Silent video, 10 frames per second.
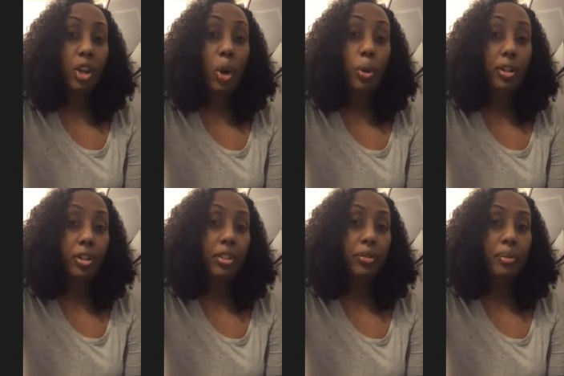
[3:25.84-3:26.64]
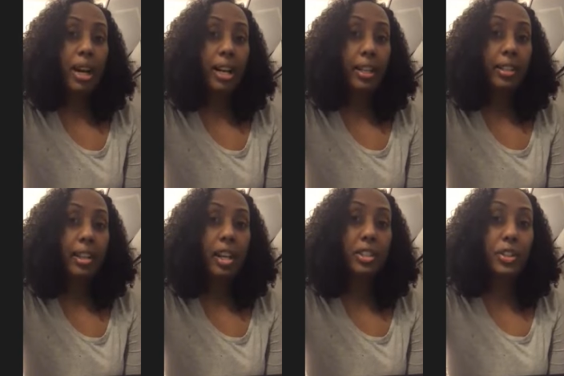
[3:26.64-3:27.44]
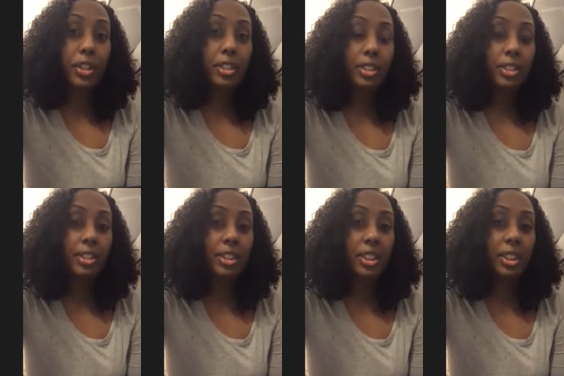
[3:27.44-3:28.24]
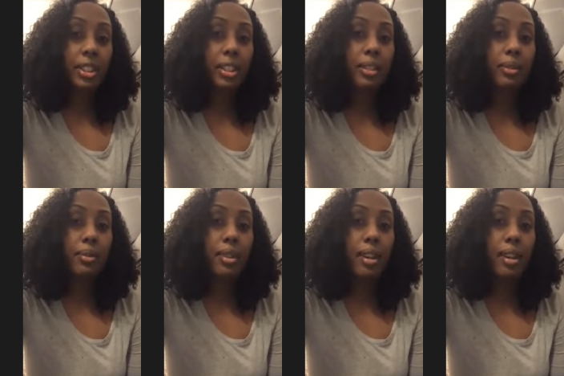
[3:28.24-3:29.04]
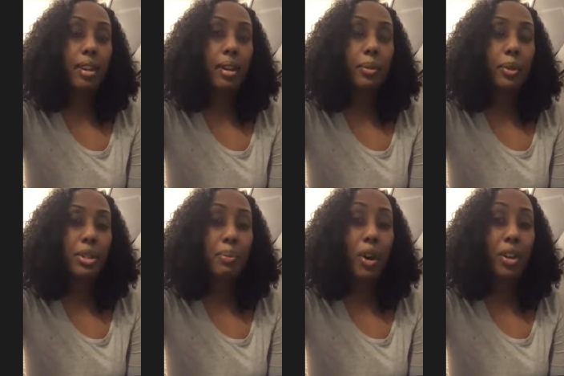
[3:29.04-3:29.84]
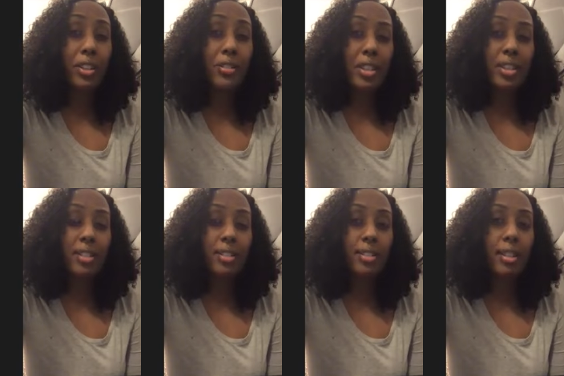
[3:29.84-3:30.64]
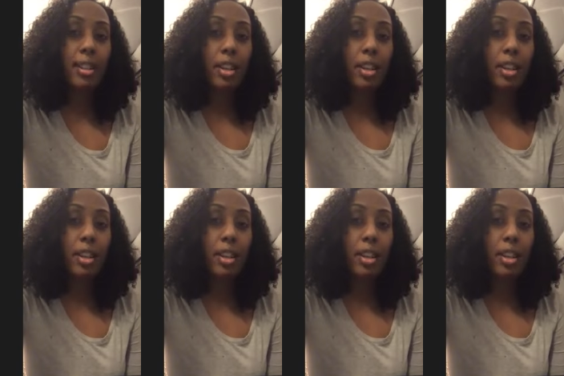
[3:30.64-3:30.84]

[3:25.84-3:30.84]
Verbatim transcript: coworker of mine, a nurse, she was part of this